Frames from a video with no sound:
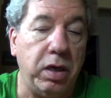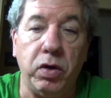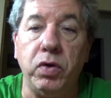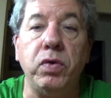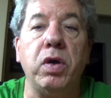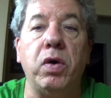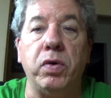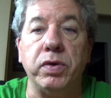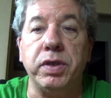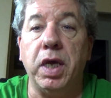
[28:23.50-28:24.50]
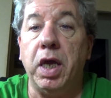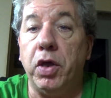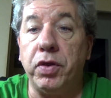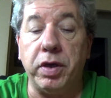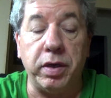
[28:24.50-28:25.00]
who knows?
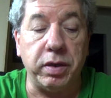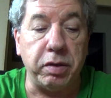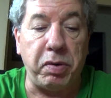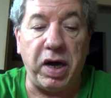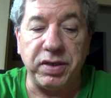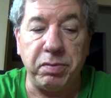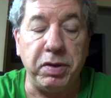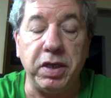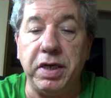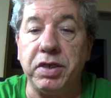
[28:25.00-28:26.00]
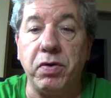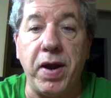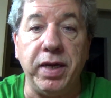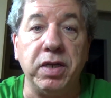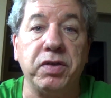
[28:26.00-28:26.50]
The possibilities are
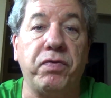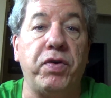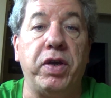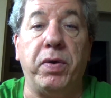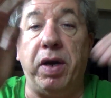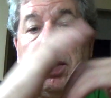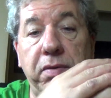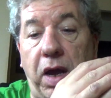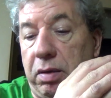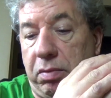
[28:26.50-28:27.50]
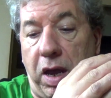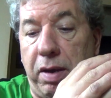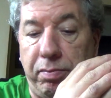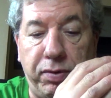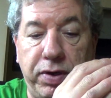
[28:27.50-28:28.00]
endless for you, and
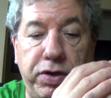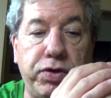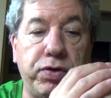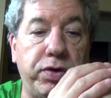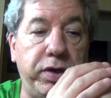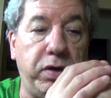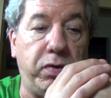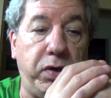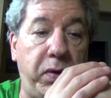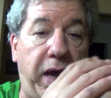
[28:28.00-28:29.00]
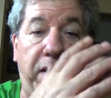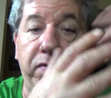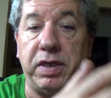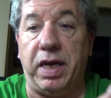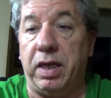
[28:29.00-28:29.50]
I'm pretty sure, you know, you have
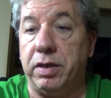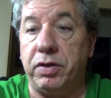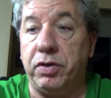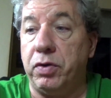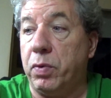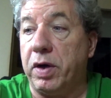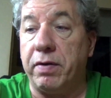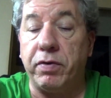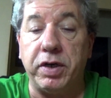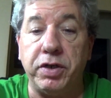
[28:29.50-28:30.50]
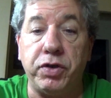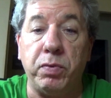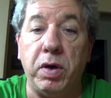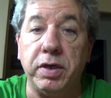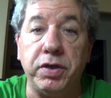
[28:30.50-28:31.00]
the talent to do whatever it is you
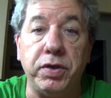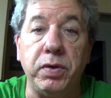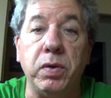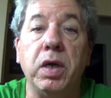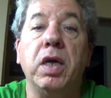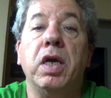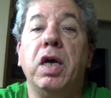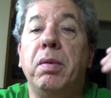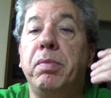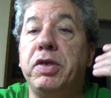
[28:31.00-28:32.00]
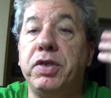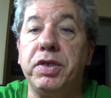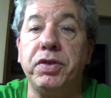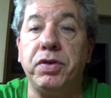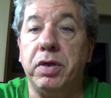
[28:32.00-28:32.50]
want to do, but
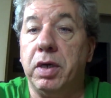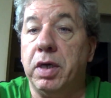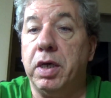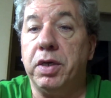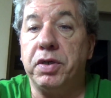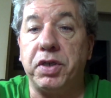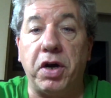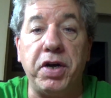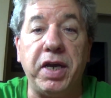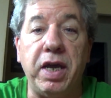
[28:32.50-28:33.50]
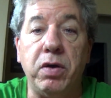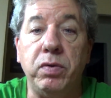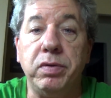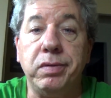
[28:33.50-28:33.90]
just starting out,